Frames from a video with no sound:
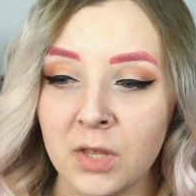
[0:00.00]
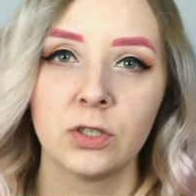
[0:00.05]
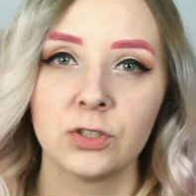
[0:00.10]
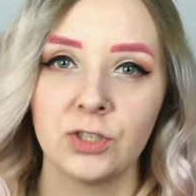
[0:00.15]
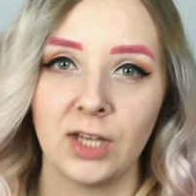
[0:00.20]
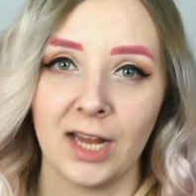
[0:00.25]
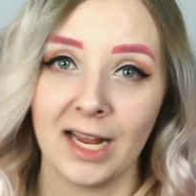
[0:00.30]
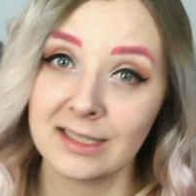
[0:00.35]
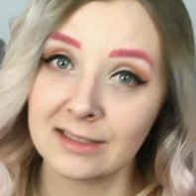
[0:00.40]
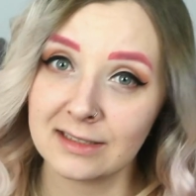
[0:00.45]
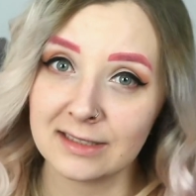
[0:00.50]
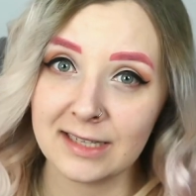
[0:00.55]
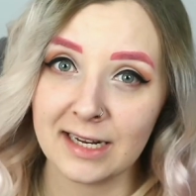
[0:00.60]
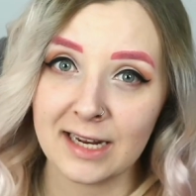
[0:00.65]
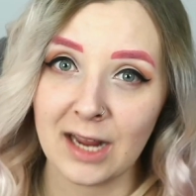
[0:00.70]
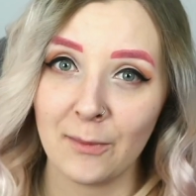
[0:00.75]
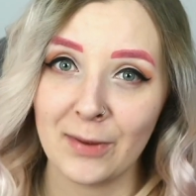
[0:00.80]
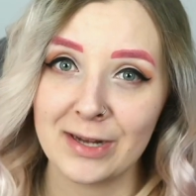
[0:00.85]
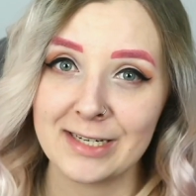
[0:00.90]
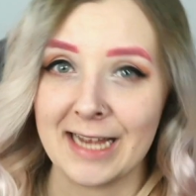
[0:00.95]
So
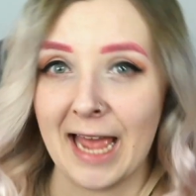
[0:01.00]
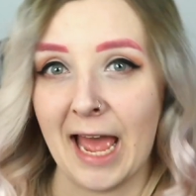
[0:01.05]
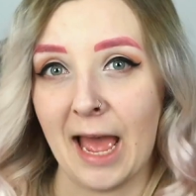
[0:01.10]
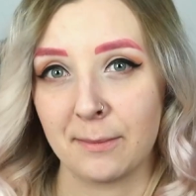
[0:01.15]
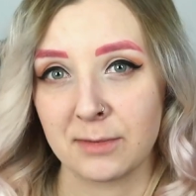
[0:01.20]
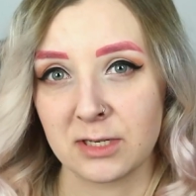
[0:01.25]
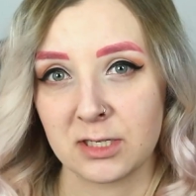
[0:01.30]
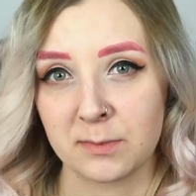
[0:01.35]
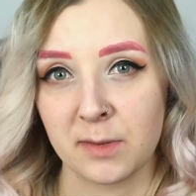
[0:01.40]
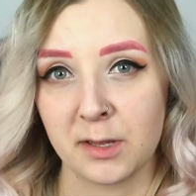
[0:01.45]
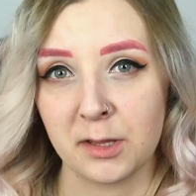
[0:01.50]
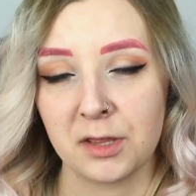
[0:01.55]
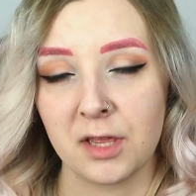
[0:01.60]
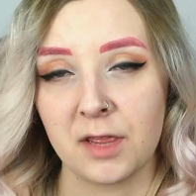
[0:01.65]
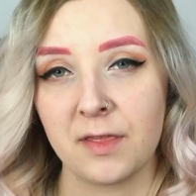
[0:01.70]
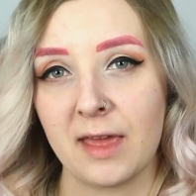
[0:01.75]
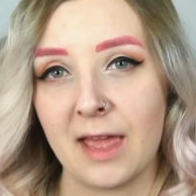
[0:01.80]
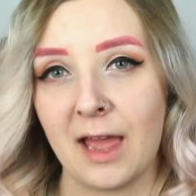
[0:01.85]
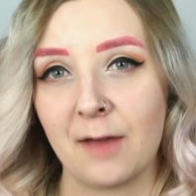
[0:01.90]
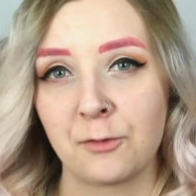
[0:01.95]
yesterday I went to Hammersmith
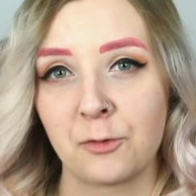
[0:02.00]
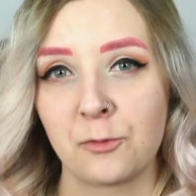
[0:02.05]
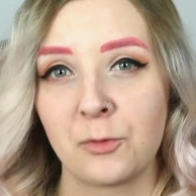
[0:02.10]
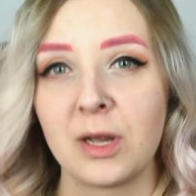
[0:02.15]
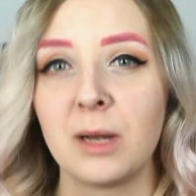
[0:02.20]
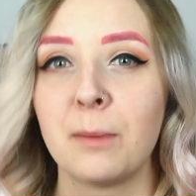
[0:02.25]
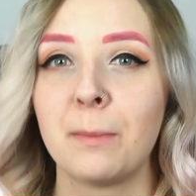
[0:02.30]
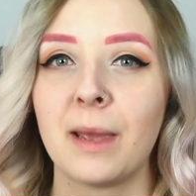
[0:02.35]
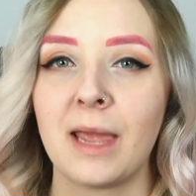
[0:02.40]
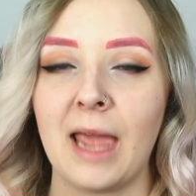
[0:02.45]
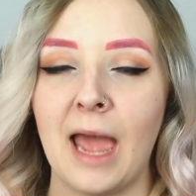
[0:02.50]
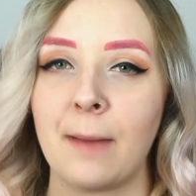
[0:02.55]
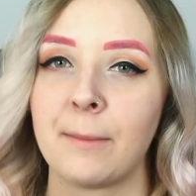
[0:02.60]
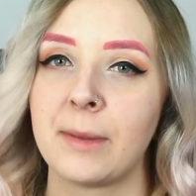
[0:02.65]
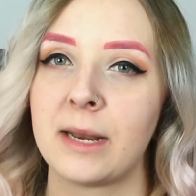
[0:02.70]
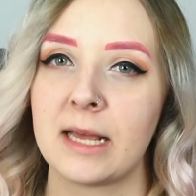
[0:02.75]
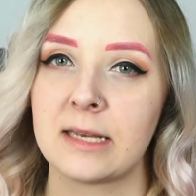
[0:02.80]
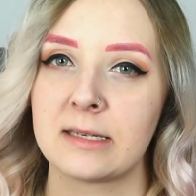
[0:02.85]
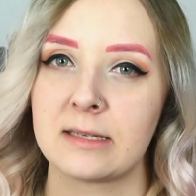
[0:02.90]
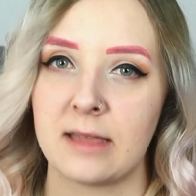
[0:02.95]
and they have a really big
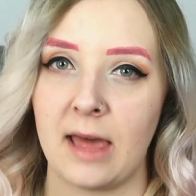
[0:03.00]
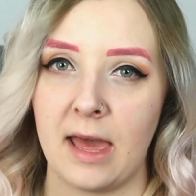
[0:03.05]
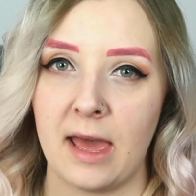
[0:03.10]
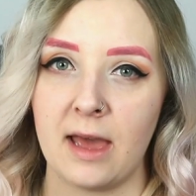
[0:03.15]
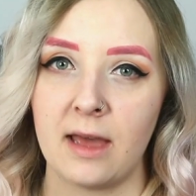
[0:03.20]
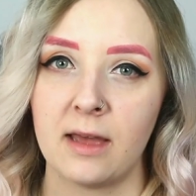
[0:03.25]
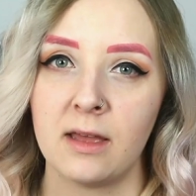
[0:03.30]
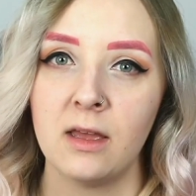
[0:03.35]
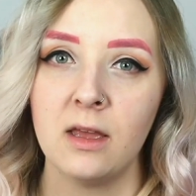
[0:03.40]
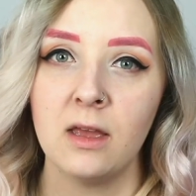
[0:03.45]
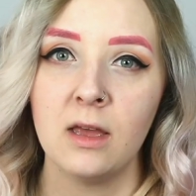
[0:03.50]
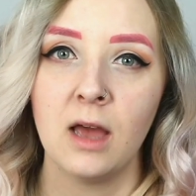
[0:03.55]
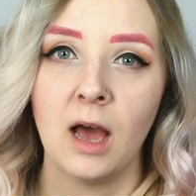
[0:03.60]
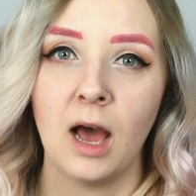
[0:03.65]
M&S there.